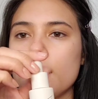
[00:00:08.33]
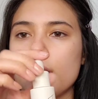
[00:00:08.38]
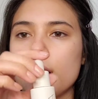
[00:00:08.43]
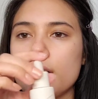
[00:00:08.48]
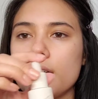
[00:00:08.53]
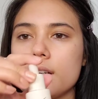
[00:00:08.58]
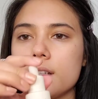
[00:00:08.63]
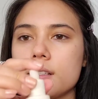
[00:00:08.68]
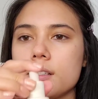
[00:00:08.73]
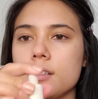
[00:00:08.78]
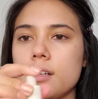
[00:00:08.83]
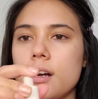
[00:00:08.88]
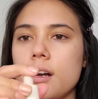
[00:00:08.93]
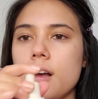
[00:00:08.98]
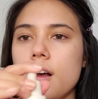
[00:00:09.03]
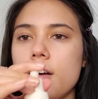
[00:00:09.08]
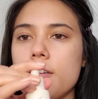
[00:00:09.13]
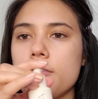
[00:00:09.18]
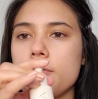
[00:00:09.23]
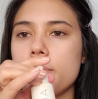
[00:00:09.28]
I'm gonna start
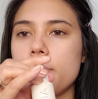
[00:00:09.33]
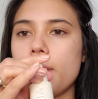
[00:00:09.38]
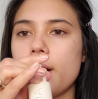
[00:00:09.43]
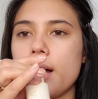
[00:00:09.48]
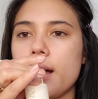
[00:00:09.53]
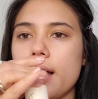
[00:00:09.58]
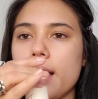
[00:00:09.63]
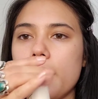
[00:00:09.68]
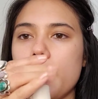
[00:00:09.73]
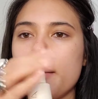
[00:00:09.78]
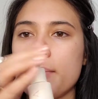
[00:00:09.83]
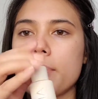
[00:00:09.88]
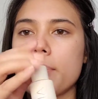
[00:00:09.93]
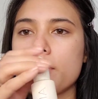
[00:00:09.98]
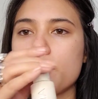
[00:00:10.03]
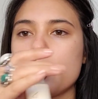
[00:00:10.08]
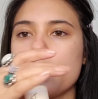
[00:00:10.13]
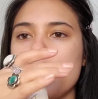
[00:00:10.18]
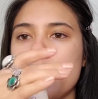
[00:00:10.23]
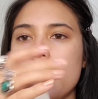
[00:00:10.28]
off by
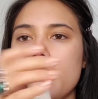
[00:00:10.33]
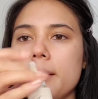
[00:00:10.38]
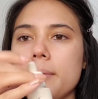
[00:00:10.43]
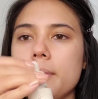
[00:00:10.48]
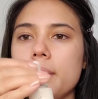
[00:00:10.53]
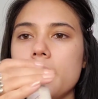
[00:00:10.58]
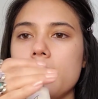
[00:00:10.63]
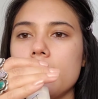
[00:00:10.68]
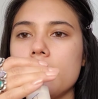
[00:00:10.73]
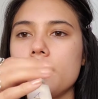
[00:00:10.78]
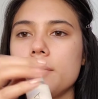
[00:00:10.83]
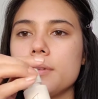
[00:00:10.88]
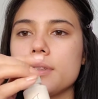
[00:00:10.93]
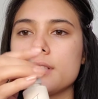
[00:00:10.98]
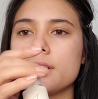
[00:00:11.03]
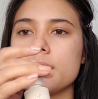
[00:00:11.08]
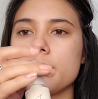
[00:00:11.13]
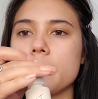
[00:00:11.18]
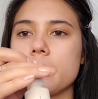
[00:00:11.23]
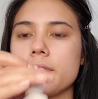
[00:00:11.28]
priming with
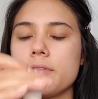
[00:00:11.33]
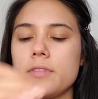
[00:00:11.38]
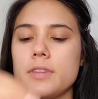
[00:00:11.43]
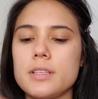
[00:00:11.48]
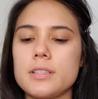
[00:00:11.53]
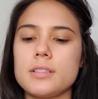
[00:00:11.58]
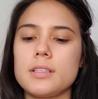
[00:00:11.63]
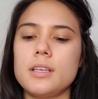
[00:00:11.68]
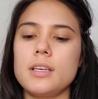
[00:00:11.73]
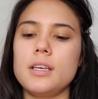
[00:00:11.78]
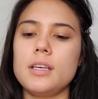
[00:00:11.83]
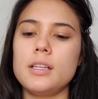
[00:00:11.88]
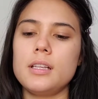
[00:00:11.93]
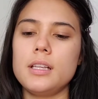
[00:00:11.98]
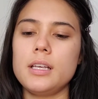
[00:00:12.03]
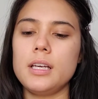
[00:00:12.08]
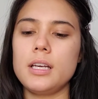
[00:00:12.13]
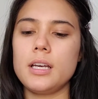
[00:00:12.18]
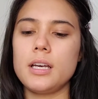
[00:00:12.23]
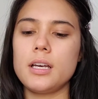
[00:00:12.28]
some of this
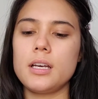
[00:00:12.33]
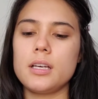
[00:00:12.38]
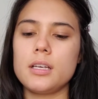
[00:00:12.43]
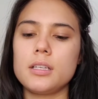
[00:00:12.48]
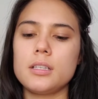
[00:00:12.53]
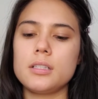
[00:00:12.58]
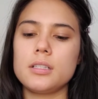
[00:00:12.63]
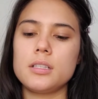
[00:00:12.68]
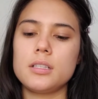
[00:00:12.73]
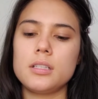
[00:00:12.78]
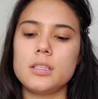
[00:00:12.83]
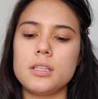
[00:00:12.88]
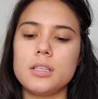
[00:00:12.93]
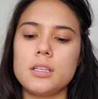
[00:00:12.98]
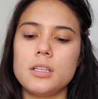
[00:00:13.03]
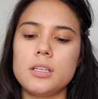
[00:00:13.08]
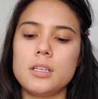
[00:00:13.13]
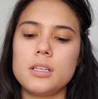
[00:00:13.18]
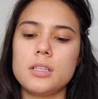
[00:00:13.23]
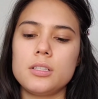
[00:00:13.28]
Ilia
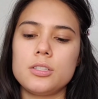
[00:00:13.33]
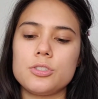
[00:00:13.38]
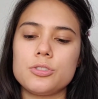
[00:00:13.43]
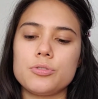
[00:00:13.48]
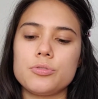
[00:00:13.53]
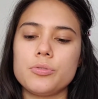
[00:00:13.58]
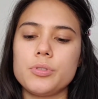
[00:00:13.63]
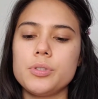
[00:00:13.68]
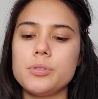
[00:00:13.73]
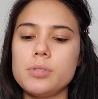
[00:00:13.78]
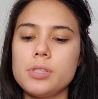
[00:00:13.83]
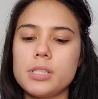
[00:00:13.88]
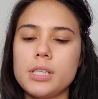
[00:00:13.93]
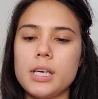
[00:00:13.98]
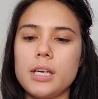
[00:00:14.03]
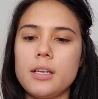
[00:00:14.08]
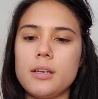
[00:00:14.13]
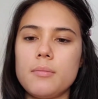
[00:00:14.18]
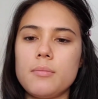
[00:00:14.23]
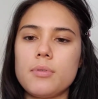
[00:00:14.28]
True
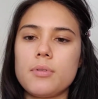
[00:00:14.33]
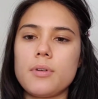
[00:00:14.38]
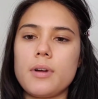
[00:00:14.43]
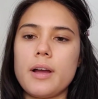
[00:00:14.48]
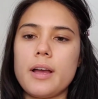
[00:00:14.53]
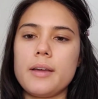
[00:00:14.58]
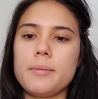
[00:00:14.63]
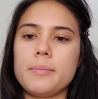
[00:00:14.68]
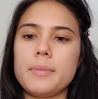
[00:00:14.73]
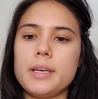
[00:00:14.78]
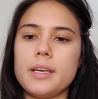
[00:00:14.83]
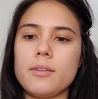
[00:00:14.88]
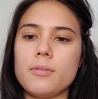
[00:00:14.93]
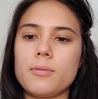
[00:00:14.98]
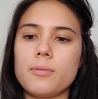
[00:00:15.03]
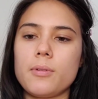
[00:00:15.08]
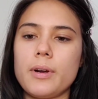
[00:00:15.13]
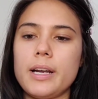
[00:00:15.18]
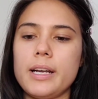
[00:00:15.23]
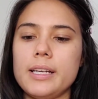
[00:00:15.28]
Skin
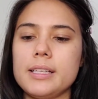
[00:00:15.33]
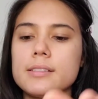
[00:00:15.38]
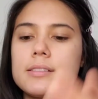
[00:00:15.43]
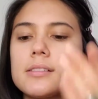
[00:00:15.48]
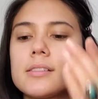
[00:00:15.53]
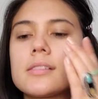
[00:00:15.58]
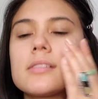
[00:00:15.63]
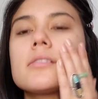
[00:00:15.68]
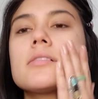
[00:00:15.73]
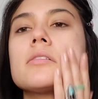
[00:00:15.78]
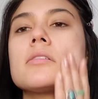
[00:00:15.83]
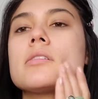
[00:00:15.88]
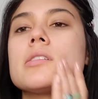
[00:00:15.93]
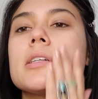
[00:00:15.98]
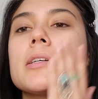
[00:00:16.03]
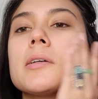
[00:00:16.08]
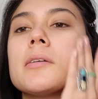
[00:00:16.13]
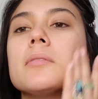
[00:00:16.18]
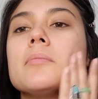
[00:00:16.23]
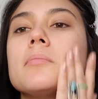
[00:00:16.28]
Priming Radiance
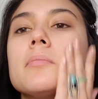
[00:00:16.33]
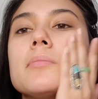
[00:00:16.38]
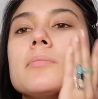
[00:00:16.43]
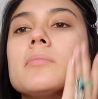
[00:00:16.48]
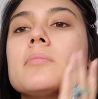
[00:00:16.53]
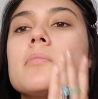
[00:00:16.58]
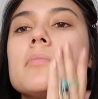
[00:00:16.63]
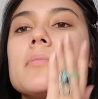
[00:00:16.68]
Serum.